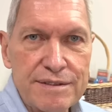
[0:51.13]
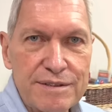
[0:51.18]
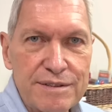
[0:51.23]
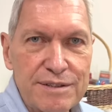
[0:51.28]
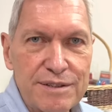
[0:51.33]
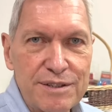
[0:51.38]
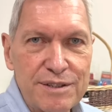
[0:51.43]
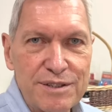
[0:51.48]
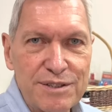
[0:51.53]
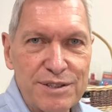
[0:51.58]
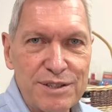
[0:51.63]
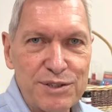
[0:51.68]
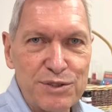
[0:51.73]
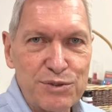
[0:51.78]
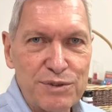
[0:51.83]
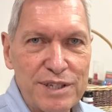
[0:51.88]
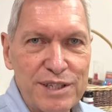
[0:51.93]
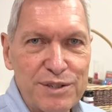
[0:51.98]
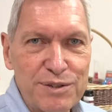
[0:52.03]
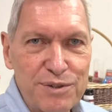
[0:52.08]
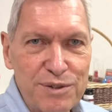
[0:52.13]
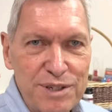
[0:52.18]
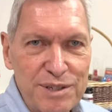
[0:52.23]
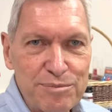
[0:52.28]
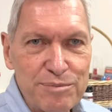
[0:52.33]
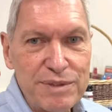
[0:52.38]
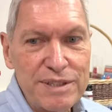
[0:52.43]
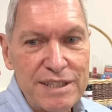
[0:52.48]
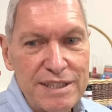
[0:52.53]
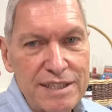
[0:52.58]
good as a trade
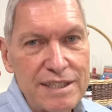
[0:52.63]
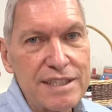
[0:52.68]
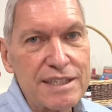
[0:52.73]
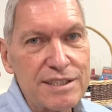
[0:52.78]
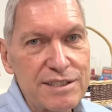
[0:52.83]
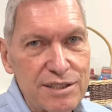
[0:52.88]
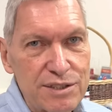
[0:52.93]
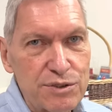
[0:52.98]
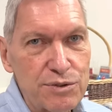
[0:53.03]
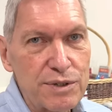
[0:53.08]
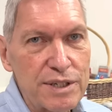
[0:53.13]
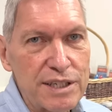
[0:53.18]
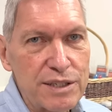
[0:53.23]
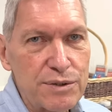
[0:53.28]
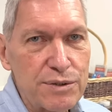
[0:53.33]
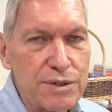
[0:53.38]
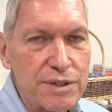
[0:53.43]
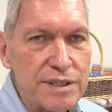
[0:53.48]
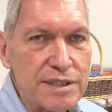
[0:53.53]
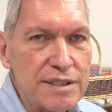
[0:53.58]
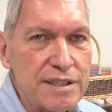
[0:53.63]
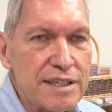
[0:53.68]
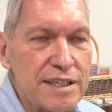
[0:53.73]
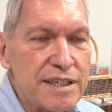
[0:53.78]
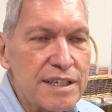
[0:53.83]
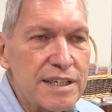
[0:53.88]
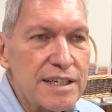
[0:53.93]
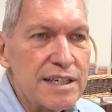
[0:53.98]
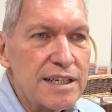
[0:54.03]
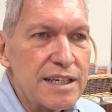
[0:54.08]
coin, but it is a trade coin.
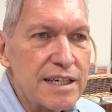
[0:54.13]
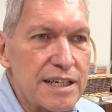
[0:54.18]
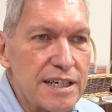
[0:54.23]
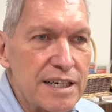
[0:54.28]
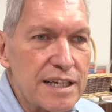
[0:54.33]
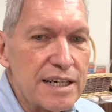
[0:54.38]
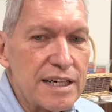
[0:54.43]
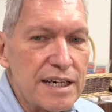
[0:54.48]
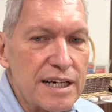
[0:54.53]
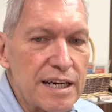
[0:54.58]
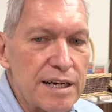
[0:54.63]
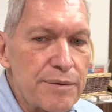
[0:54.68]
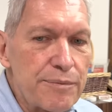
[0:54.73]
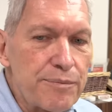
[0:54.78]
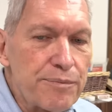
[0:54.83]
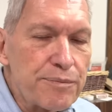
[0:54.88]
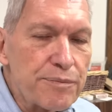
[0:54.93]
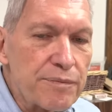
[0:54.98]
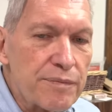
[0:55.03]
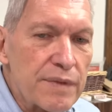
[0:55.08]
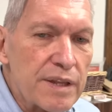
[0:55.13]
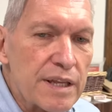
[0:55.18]
Mm-hmm. Um,